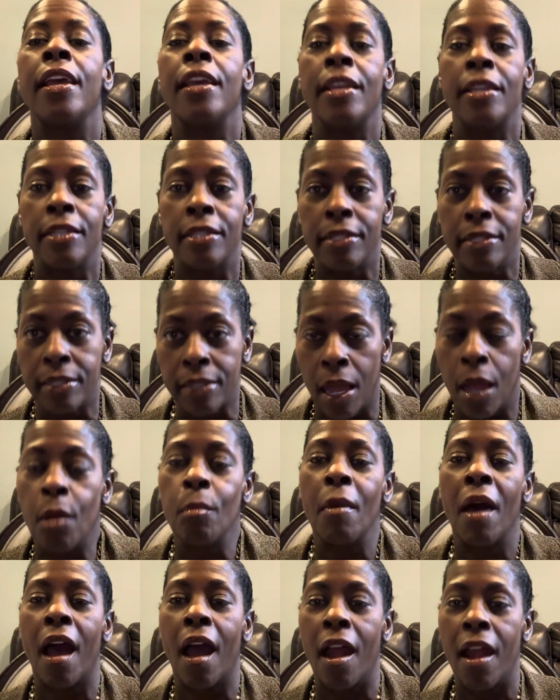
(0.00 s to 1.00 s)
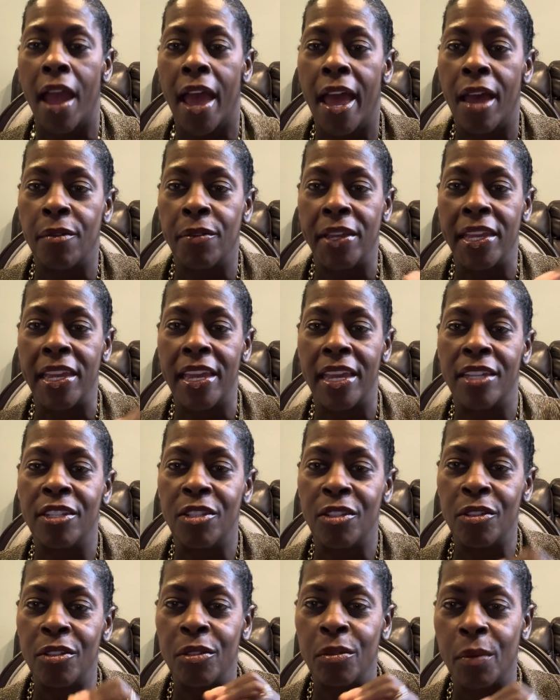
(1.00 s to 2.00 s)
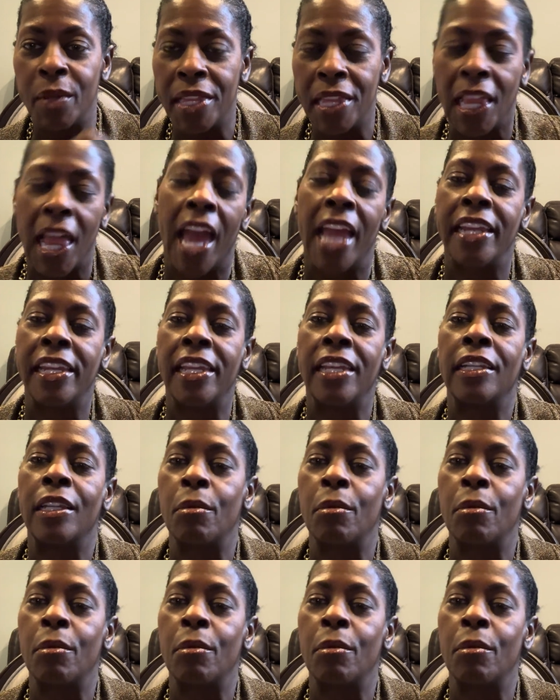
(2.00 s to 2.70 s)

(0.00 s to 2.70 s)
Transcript: Some are having issues with lighting.